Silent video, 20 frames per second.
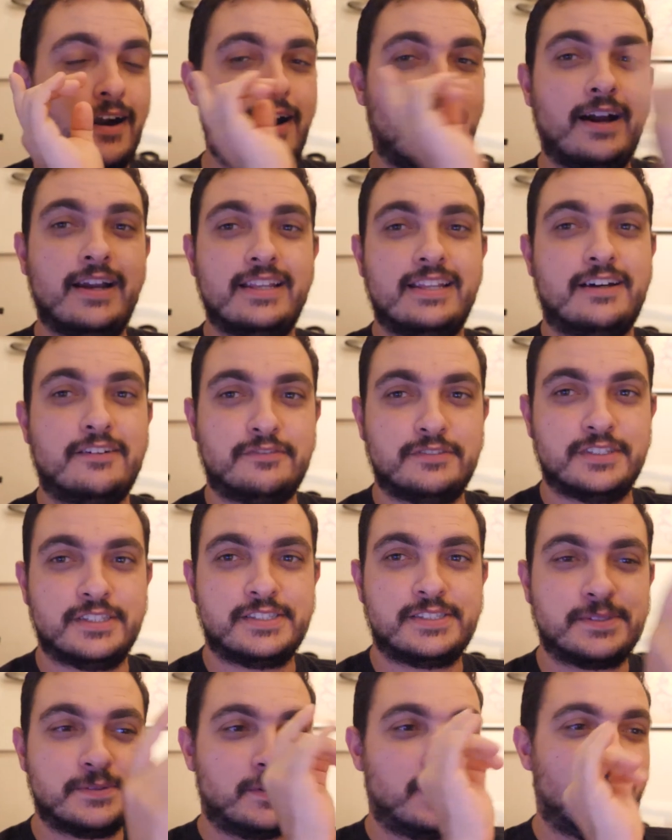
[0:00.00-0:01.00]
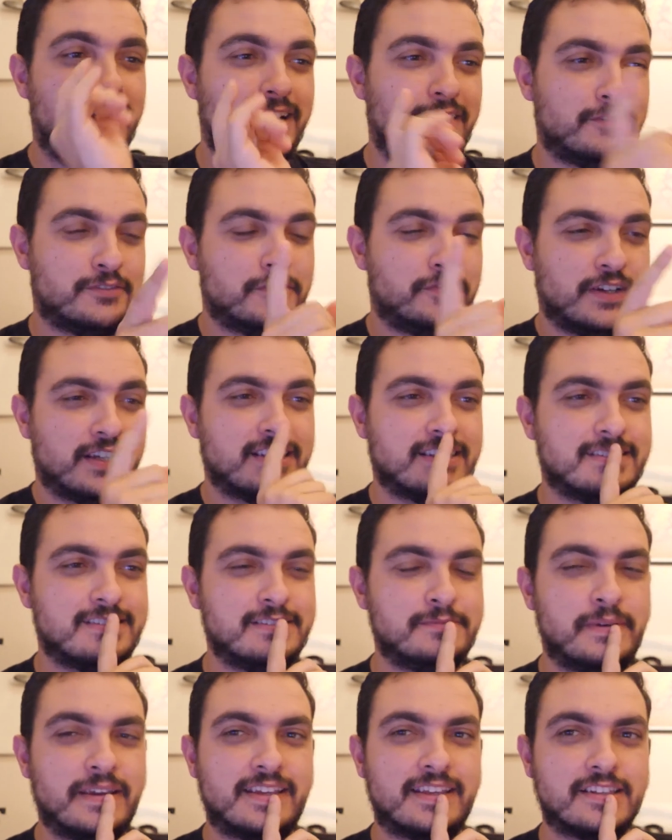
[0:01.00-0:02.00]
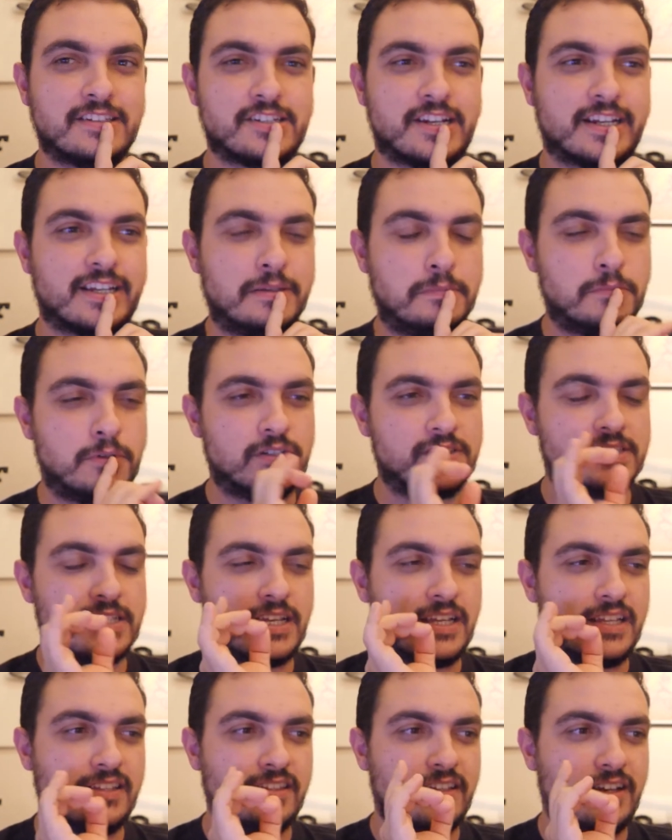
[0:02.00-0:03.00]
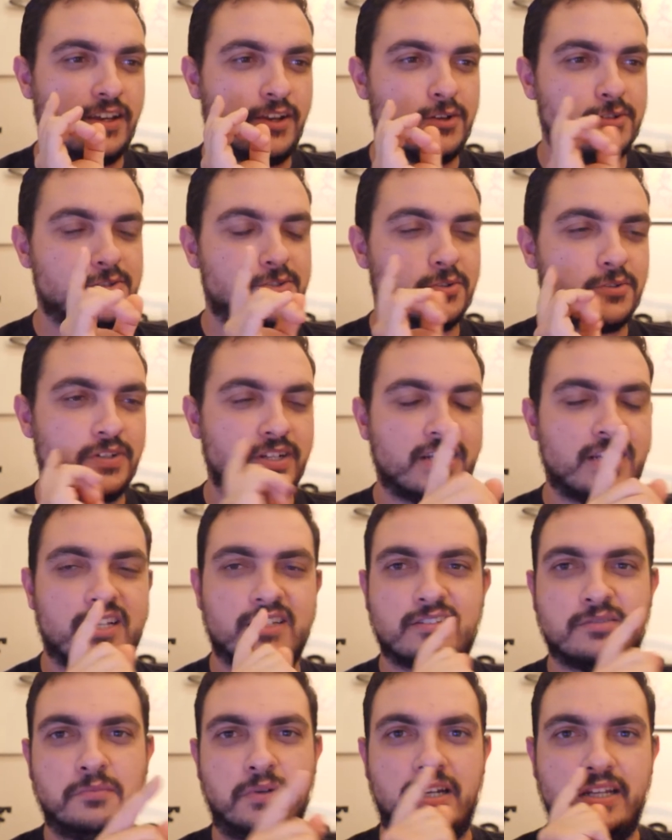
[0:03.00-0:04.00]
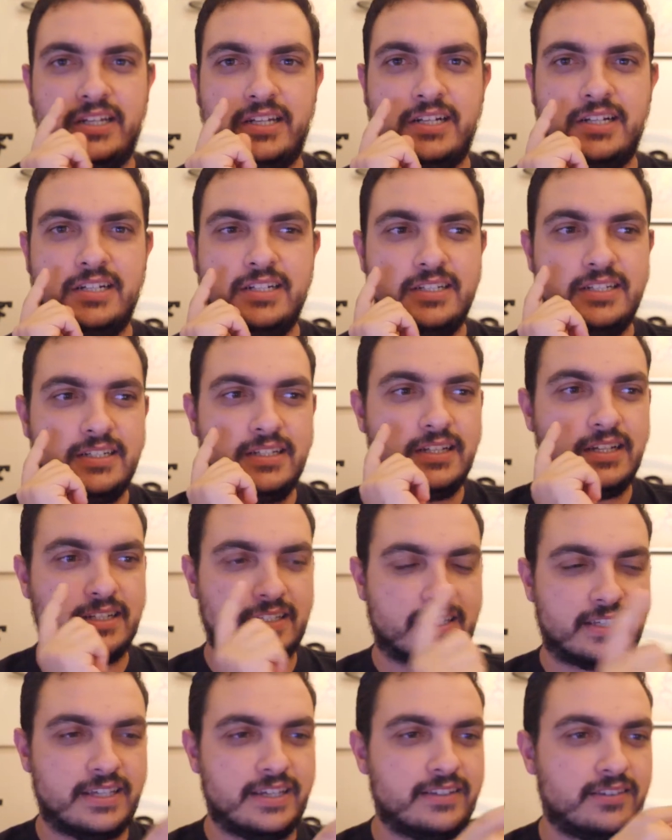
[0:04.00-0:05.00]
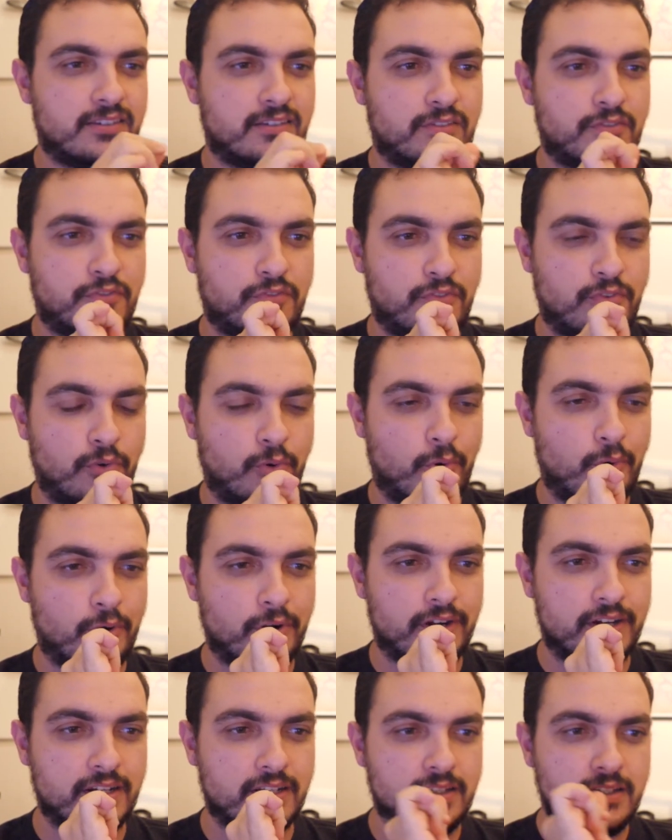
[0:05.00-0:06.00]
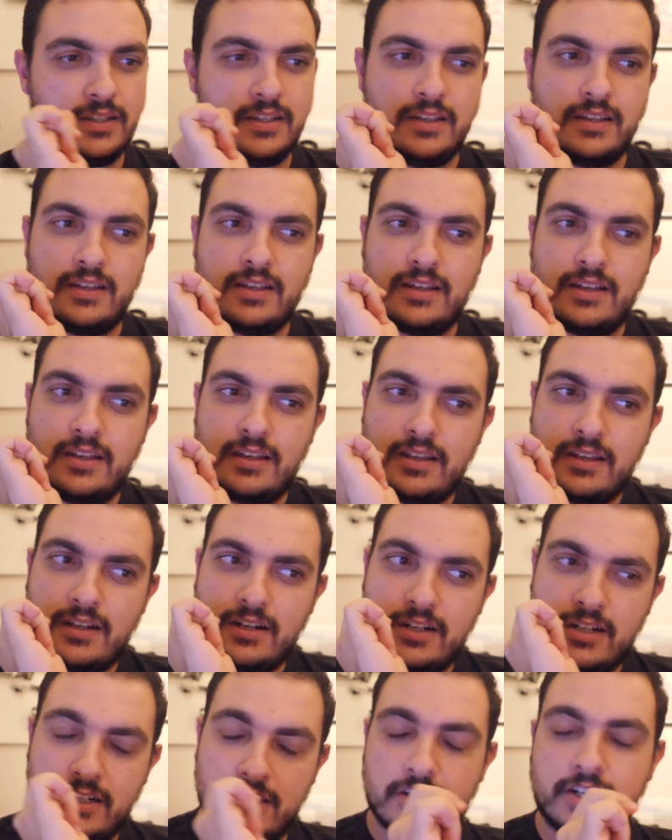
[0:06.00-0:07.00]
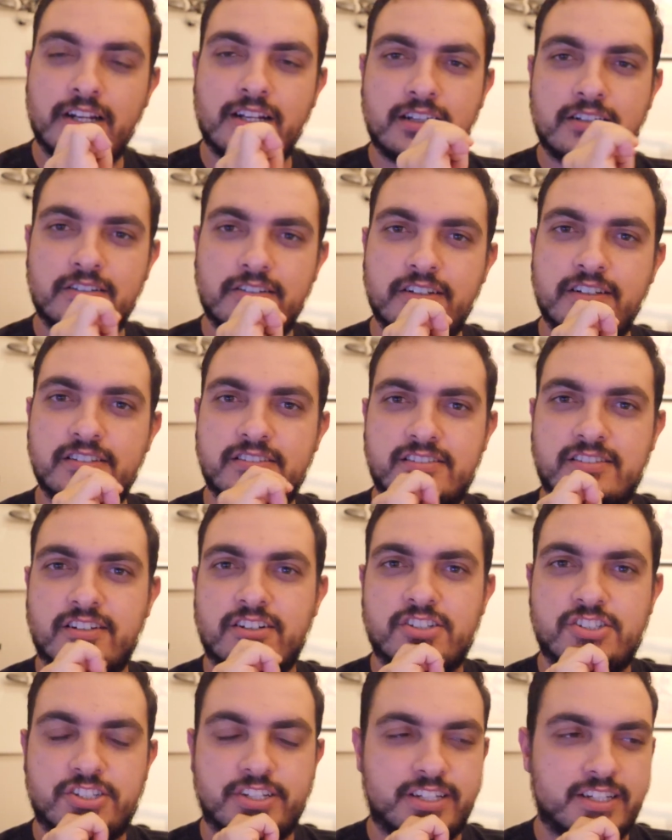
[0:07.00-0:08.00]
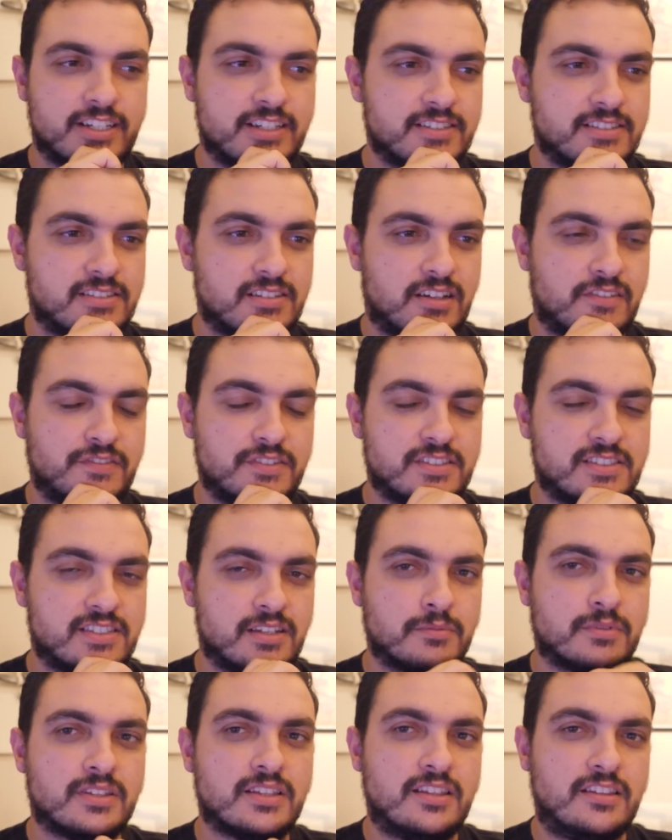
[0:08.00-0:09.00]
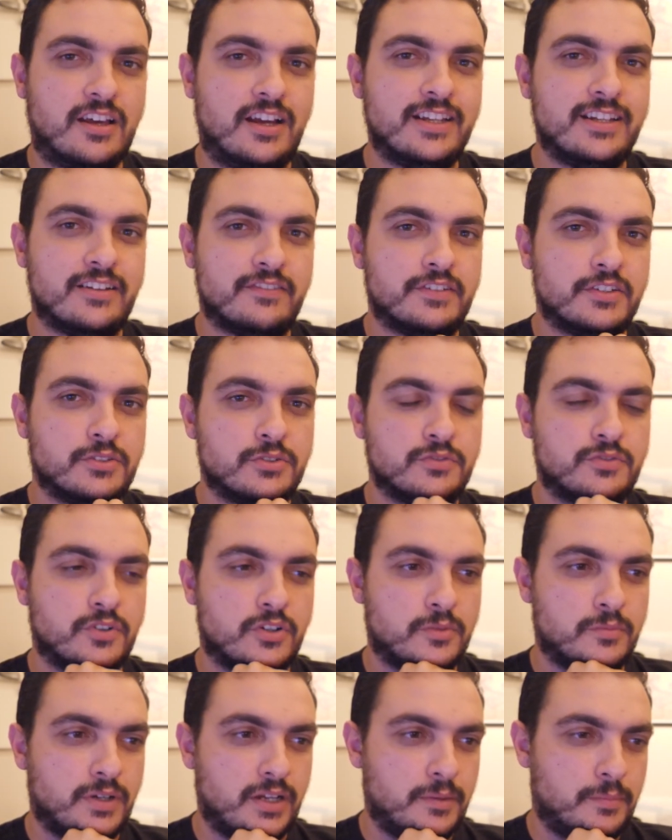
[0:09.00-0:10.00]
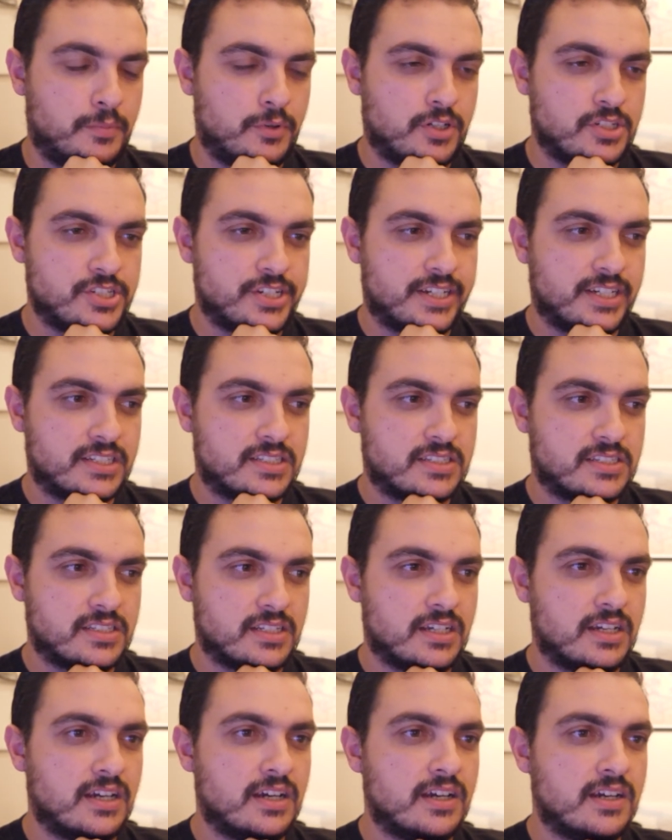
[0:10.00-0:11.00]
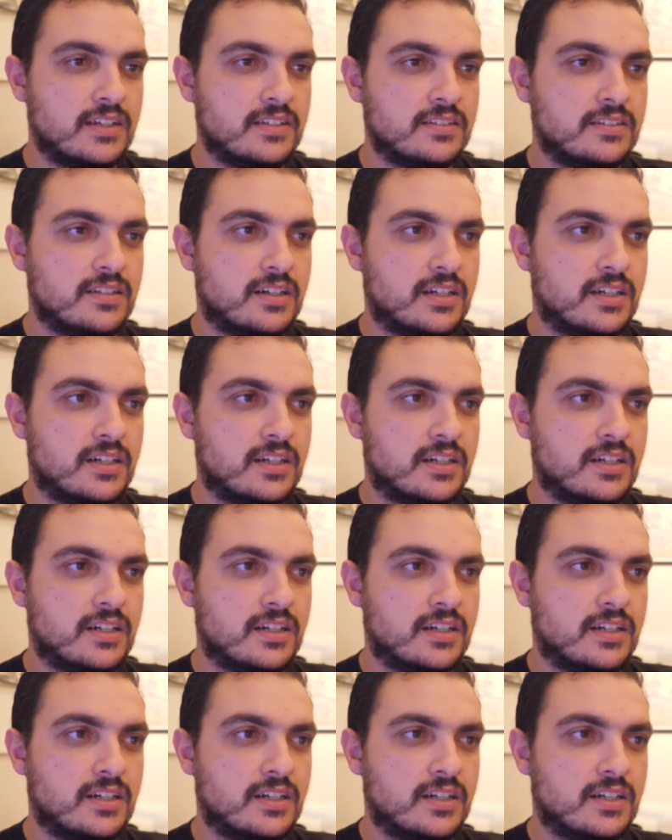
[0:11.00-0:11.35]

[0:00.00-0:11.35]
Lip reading: I love this. I love the fact that he's making Dragon Balls. And I also really admire Kit for really researching his stuff. It's something that I never do for my projects. And